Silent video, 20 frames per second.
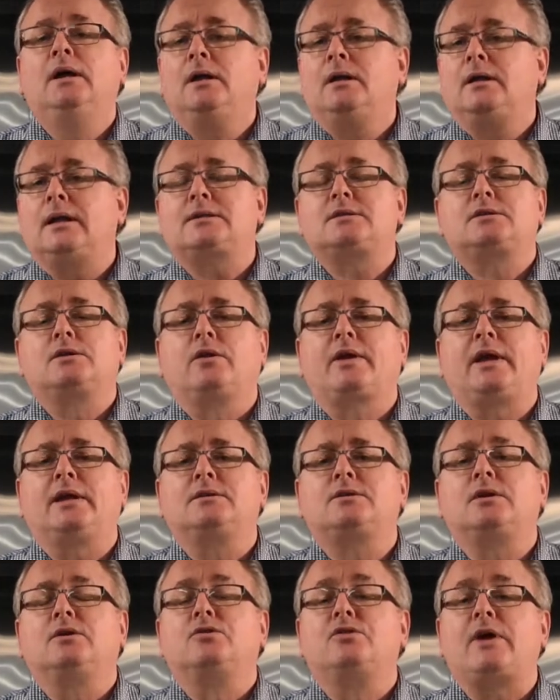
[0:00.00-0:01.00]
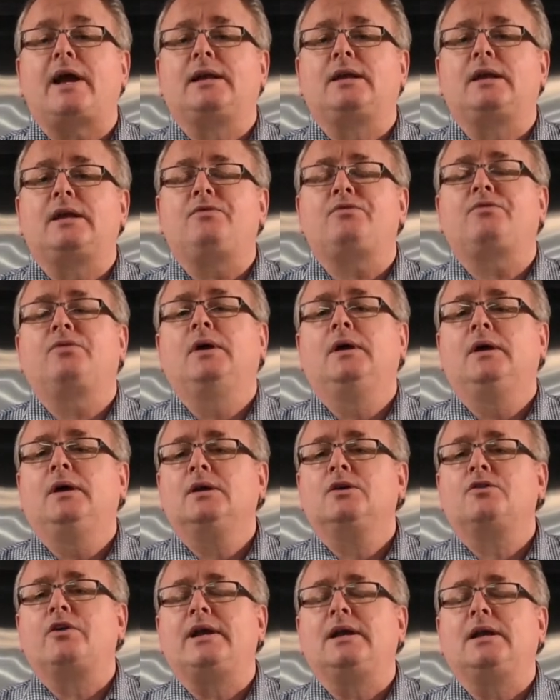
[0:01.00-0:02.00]
Let's look into red leaf,
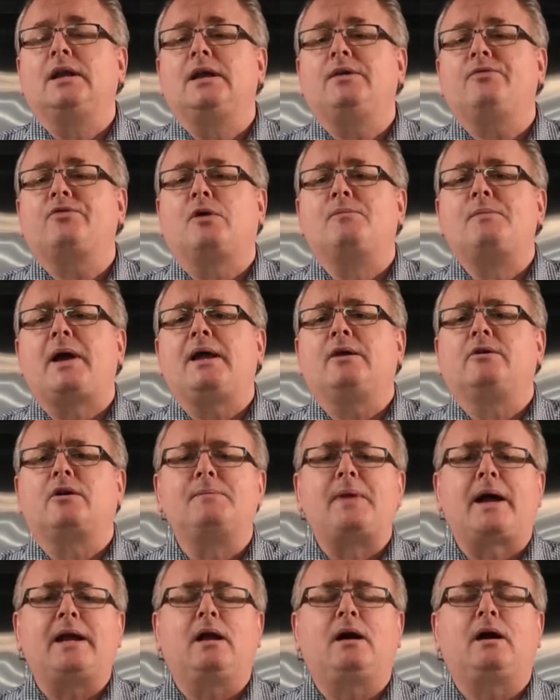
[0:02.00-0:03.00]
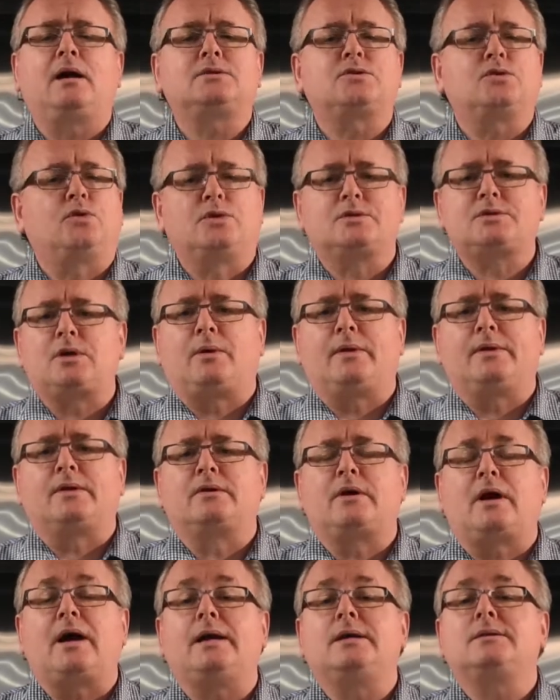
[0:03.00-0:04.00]
green leaf, romaine hearts also on the
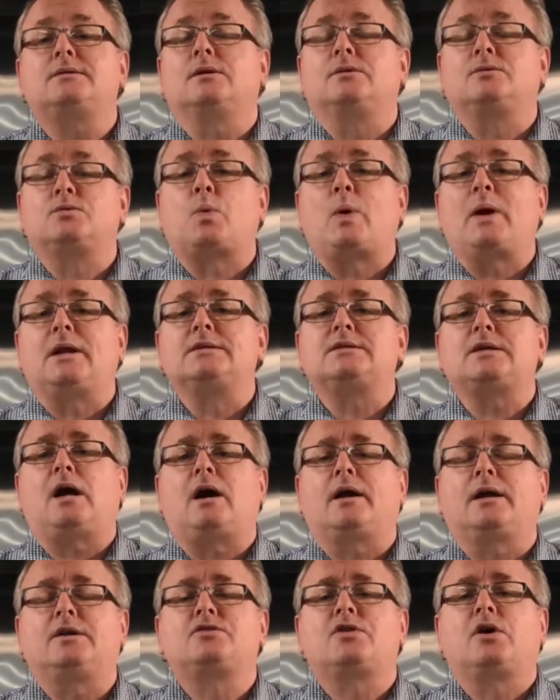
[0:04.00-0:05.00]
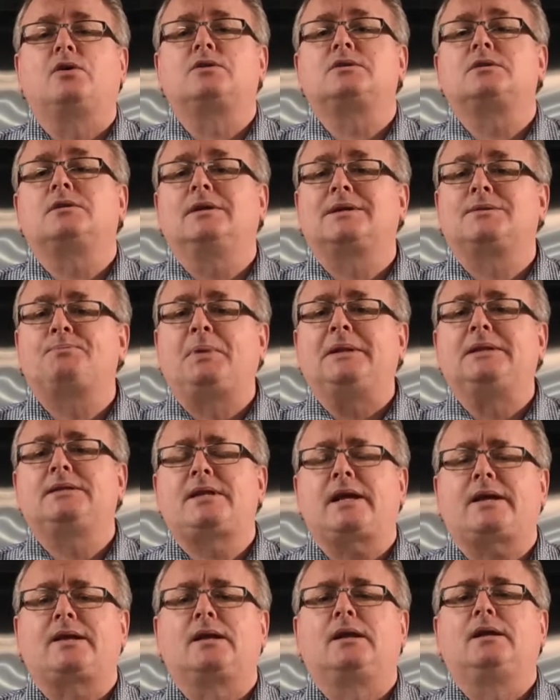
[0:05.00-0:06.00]
rise, as well as artichokes, in
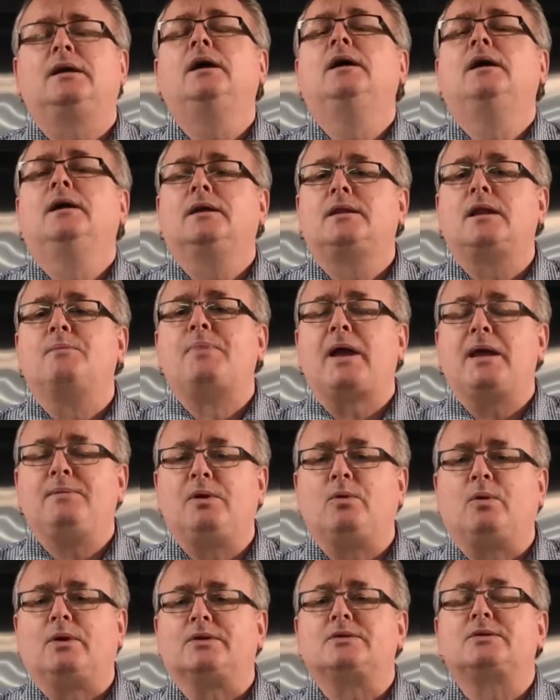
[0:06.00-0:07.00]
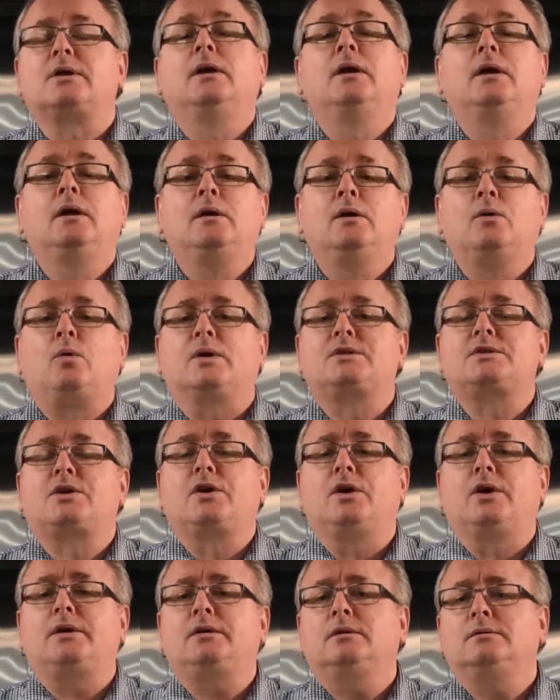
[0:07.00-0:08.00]
particular the baby ones. What's
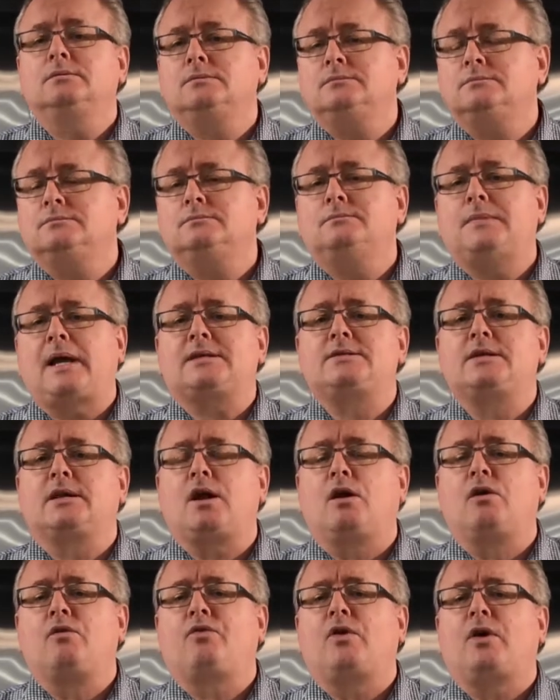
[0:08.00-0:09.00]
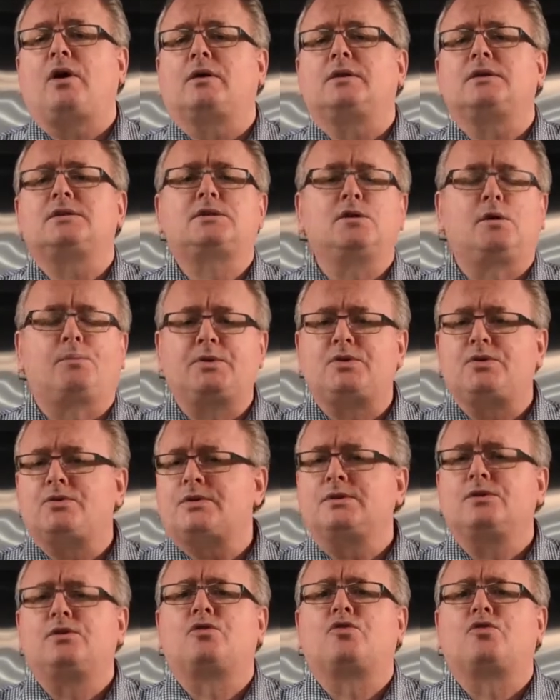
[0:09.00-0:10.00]
good? Mexico, Florida still
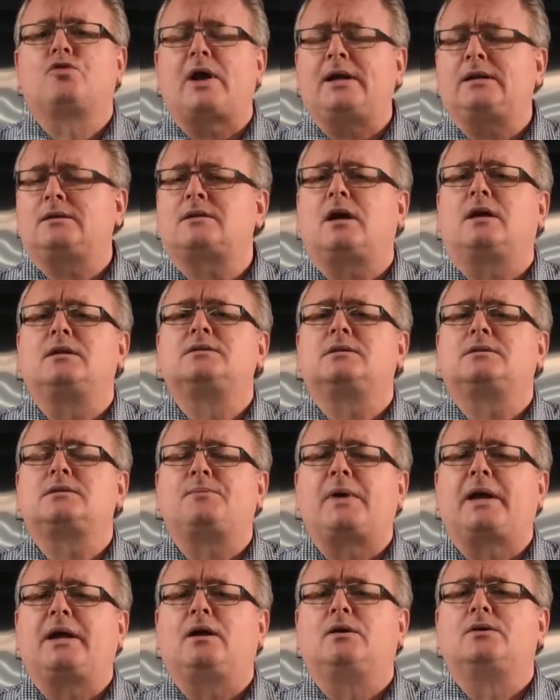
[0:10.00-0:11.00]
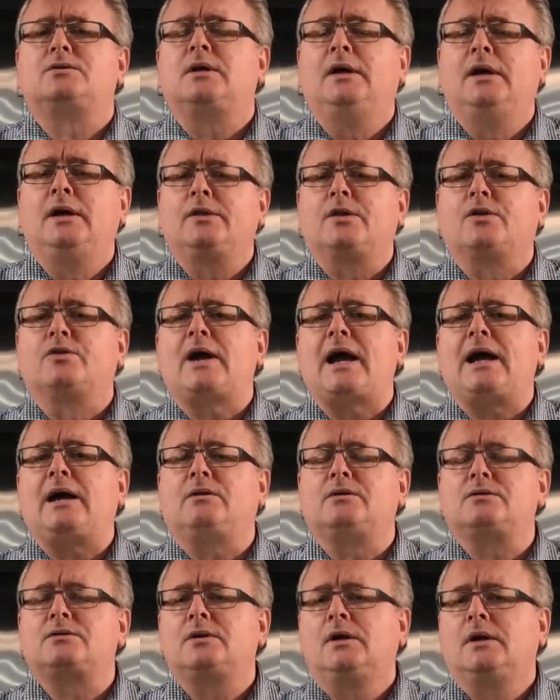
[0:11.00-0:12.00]
producing great tons of tomatoes, the
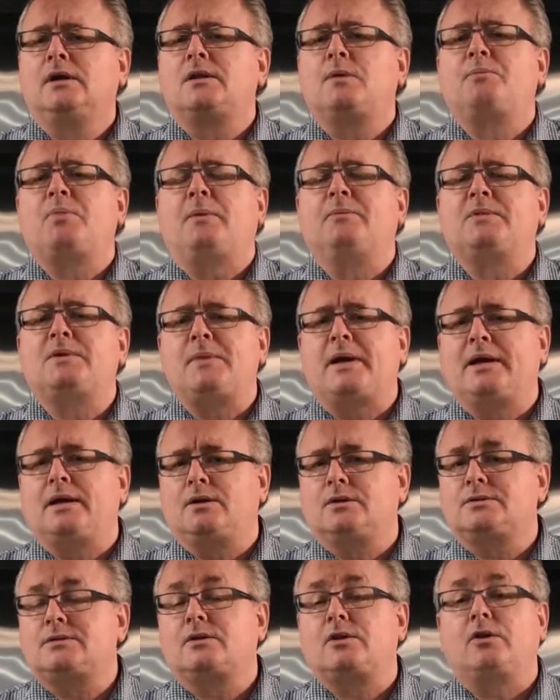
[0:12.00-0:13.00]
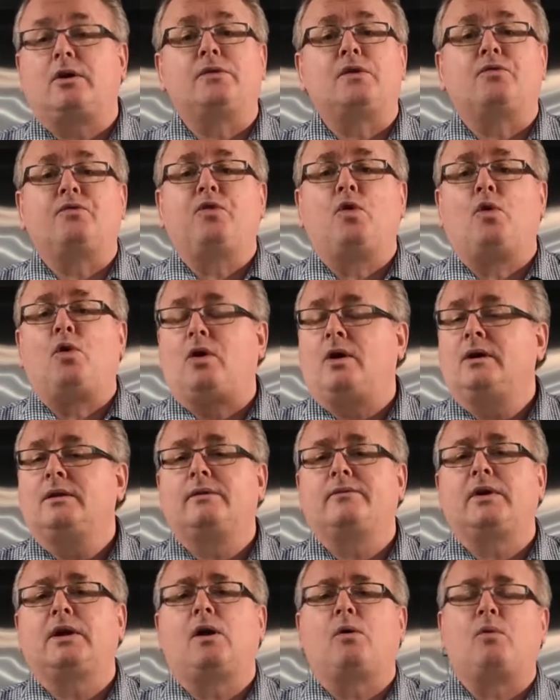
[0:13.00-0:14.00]
rounds, the plum tomatoes. They're on the floor.
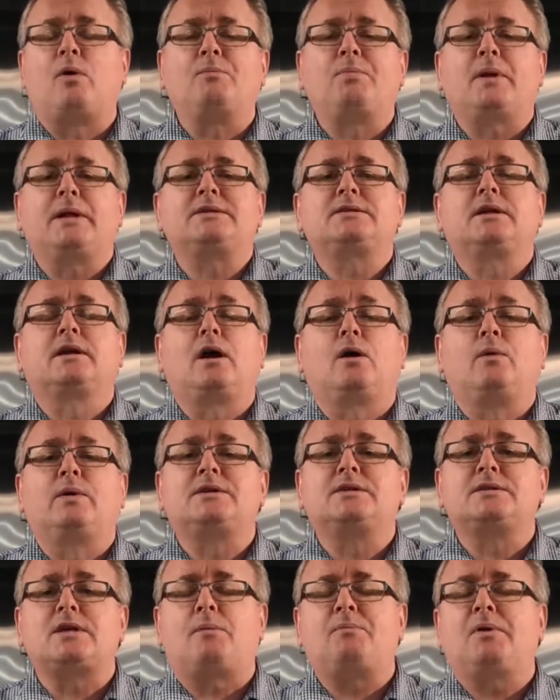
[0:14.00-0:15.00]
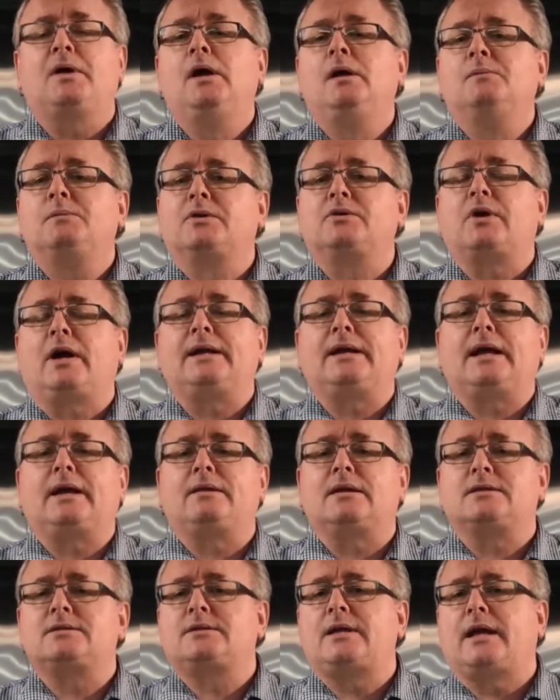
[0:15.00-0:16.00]
They've only got one place to go, which is up, but right now
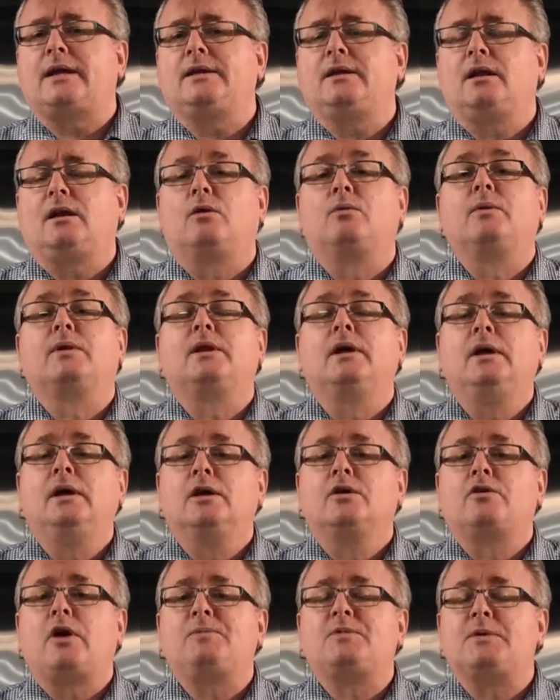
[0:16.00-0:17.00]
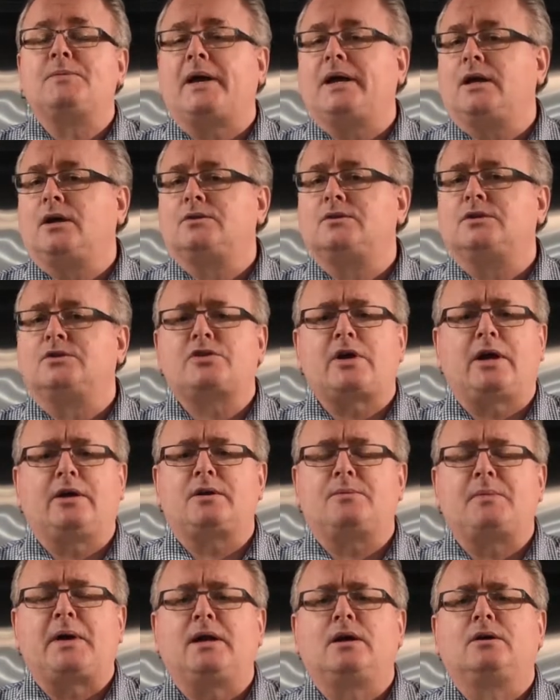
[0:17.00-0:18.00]
they're steady along with grape tomatoes and cherry
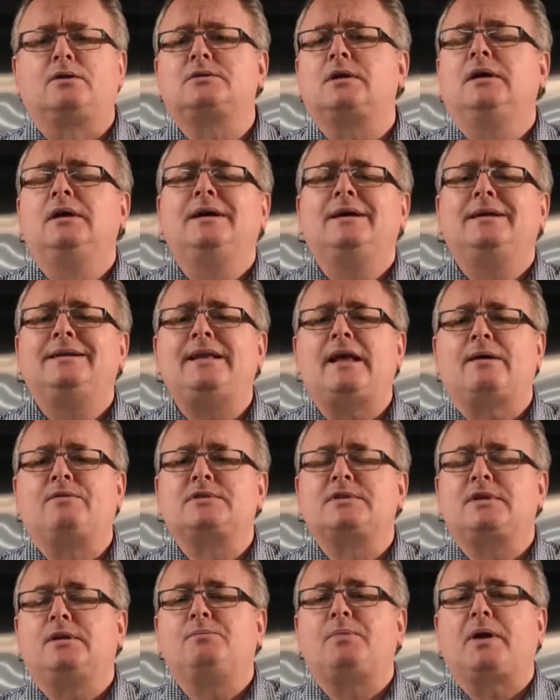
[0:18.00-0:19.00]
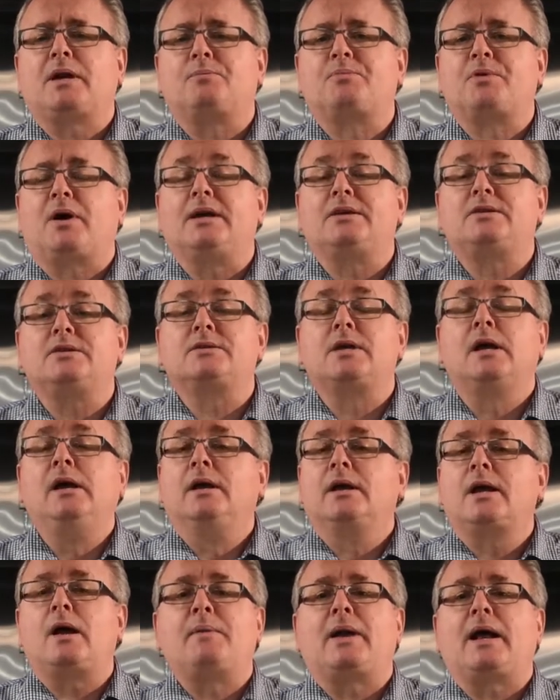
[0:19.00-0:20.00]
tomatoes. Never seen better prices.
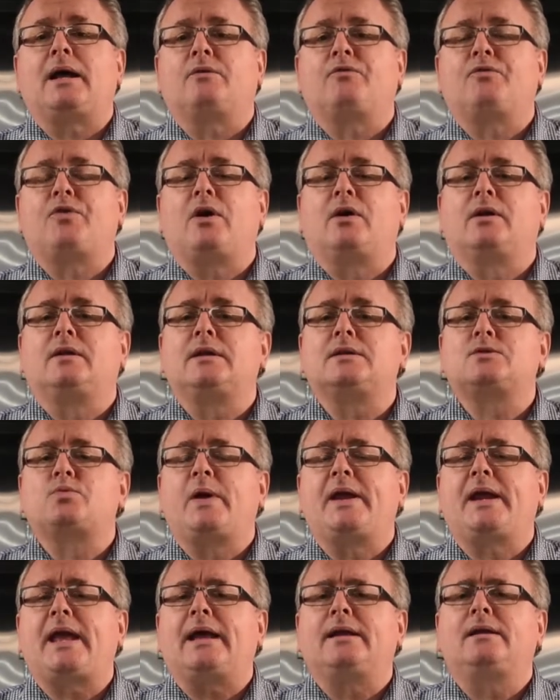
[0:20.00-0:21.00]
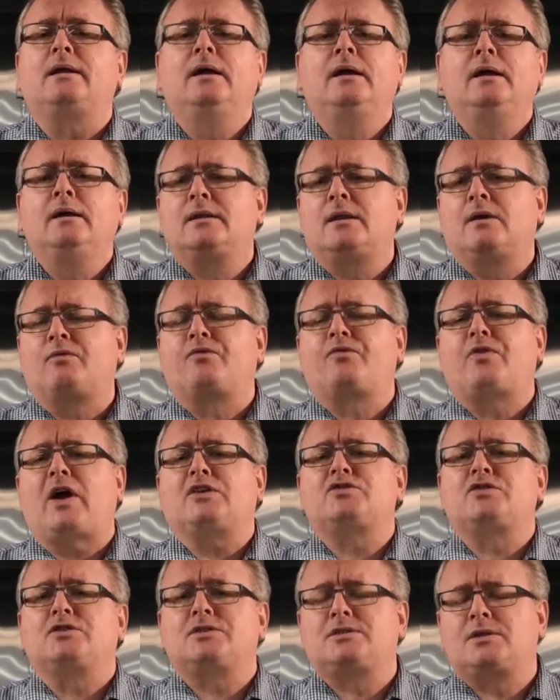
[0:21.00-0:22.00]
Coming out of Florida this weekend, the
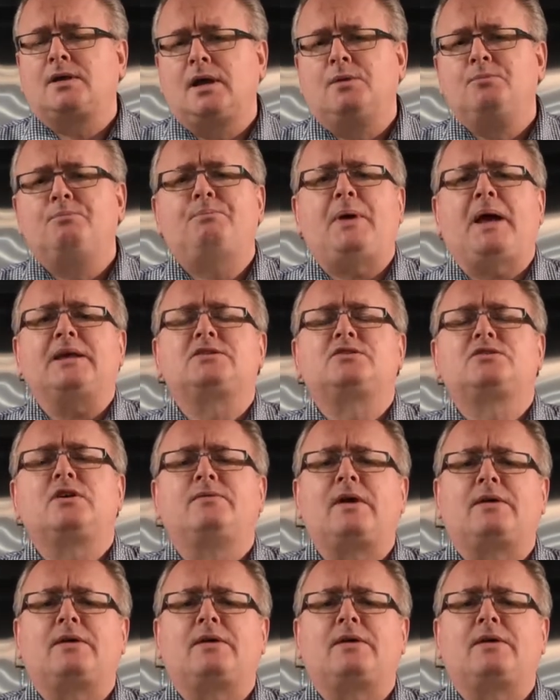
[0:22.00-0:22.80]
freshest, best you've